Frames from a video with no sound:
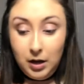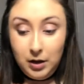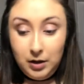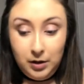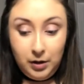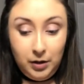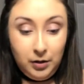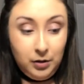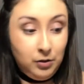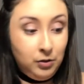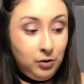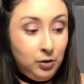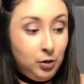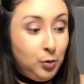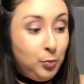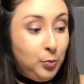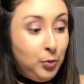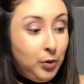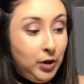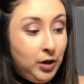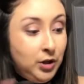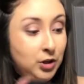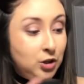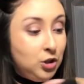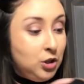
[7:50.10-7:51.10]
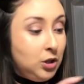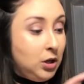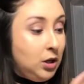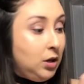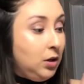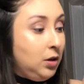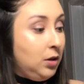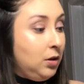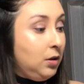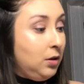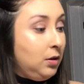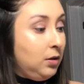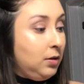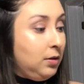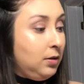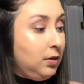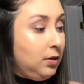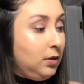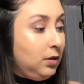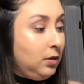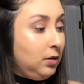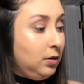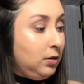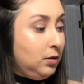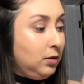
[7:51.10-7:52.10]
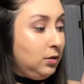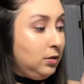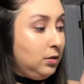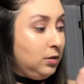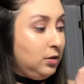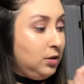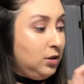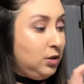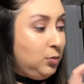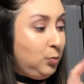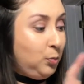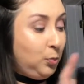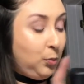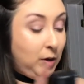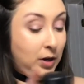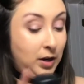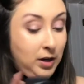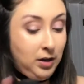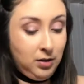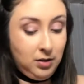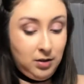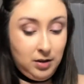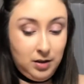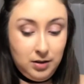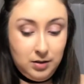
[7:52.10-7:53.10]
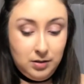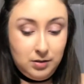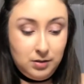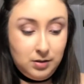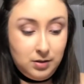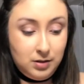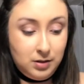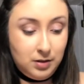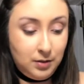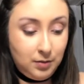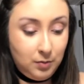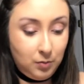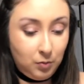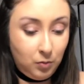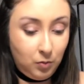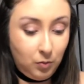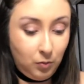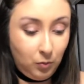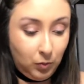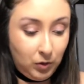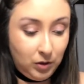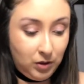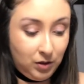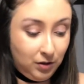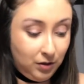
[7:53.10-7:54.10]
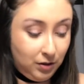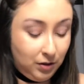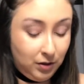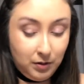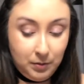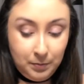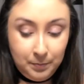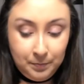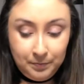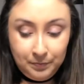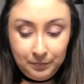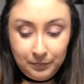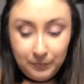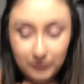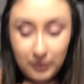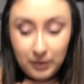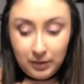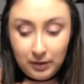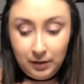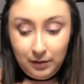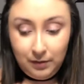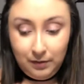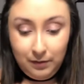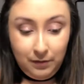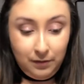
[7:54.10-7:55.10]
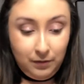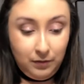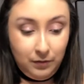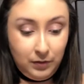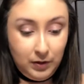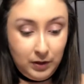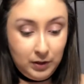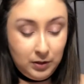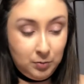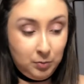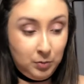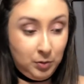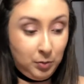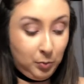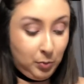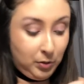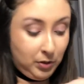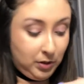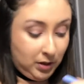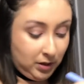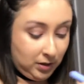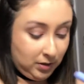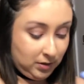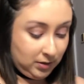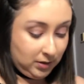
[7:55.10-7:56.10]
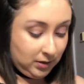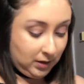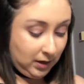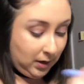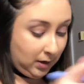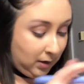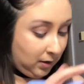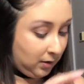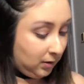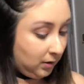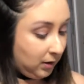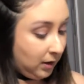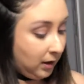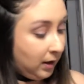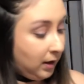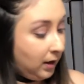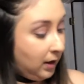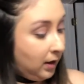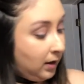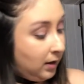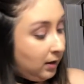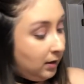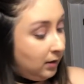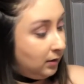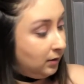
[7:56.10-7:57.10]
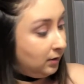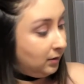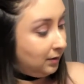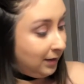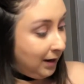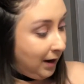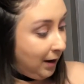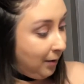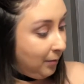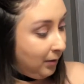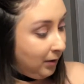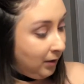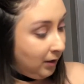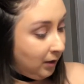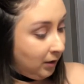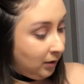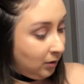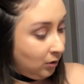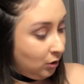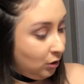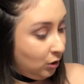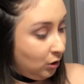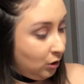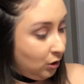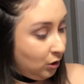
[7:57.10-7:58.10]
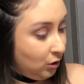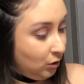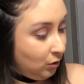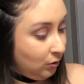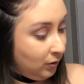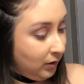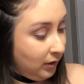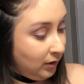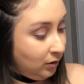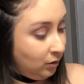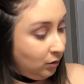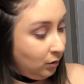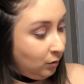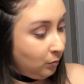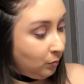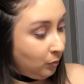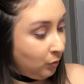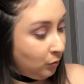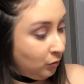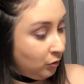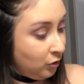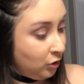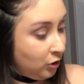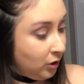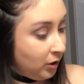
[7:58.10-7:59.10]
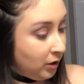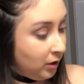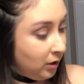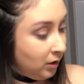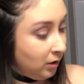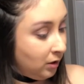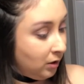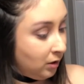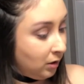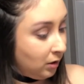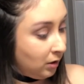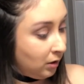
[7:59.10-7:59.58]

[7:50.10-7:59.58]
another little brush, spray this with the Fix Me Plus, and dab it into, let's do Moonshine.